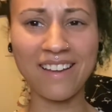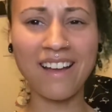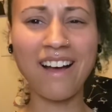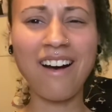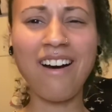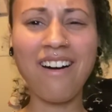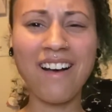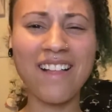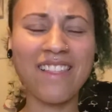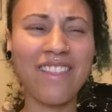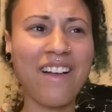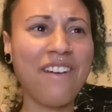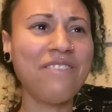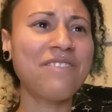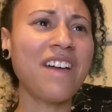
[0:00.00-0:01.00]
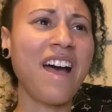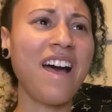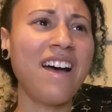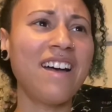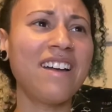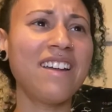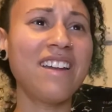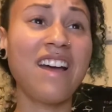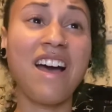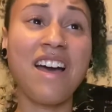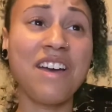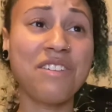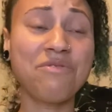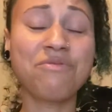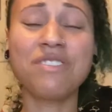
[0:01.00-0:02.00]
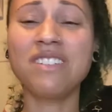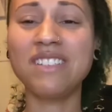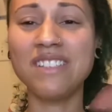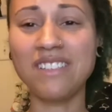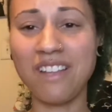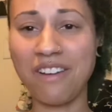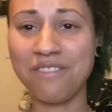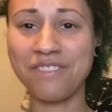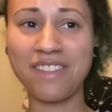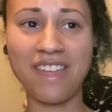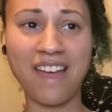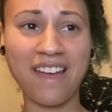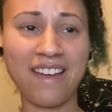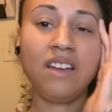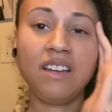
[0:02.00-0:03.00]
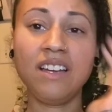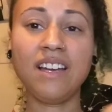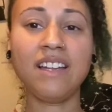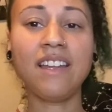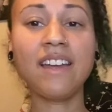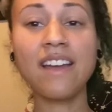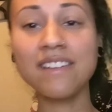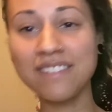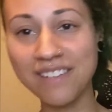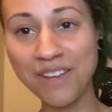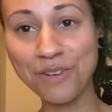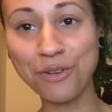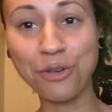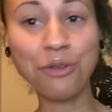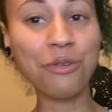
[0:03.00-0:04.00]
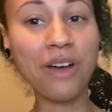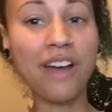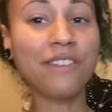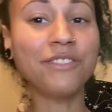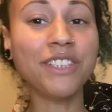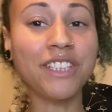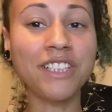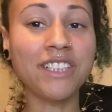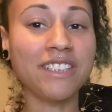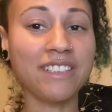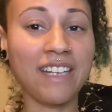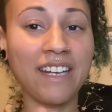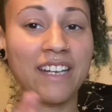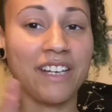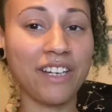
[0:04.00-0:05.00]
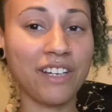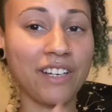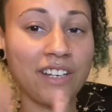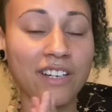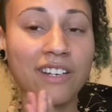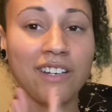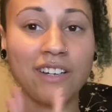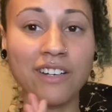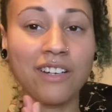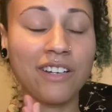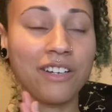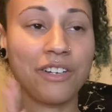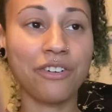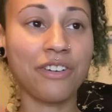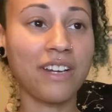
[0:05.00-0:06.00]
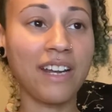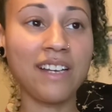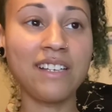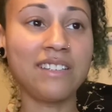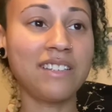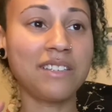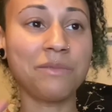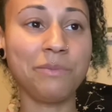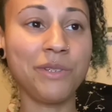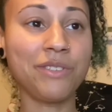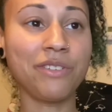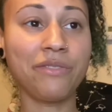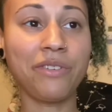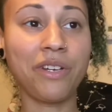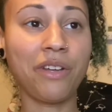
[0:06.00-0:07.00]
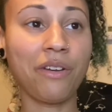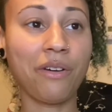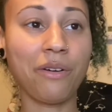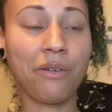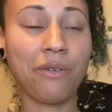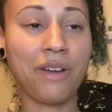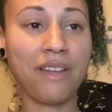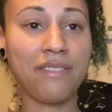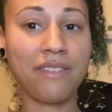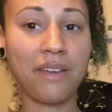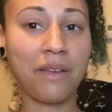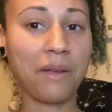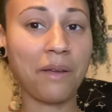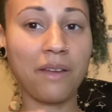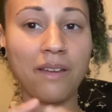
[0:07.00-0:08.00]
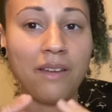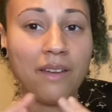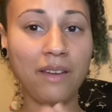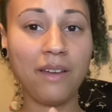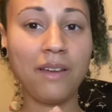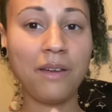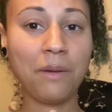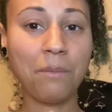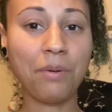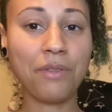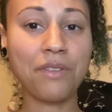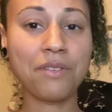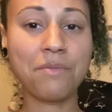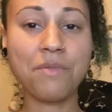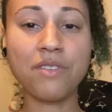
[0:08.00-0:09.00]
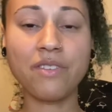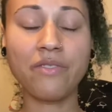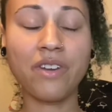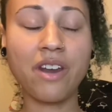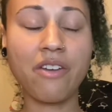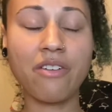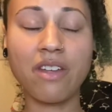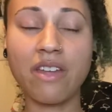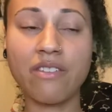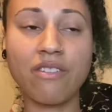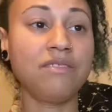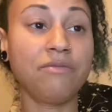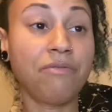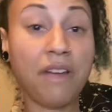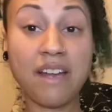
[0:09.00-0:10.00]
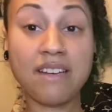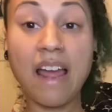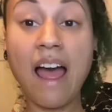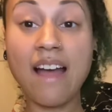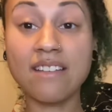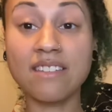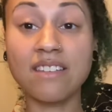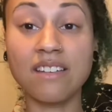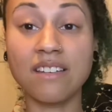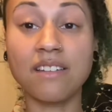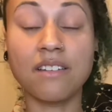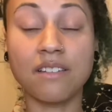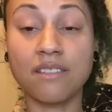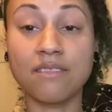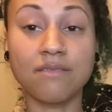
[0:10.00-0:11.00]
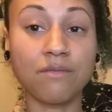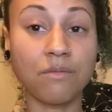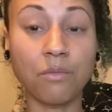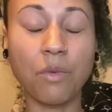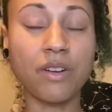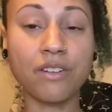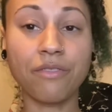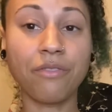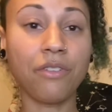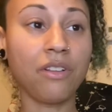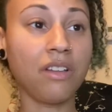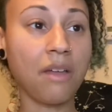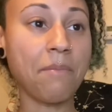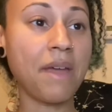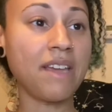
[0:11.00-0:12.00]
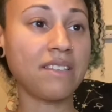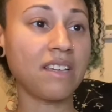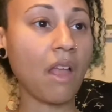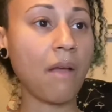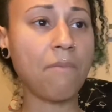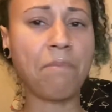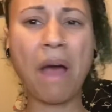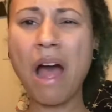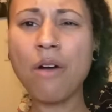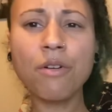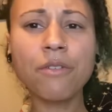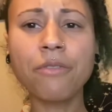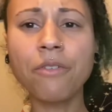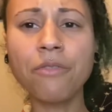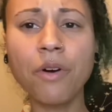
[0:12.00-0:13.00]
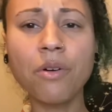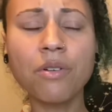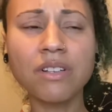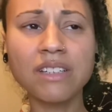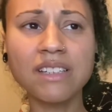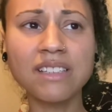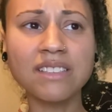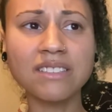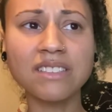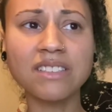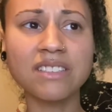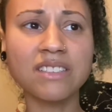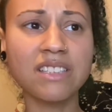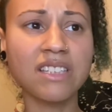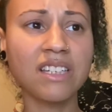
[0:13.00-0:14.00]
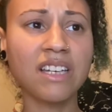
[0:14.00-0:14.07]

Oh, I love that. I really loved that. Yeah, like I said, whoever like created this music video and like put this music video together, fantastic, wonderful, amazing, powerful vocalist.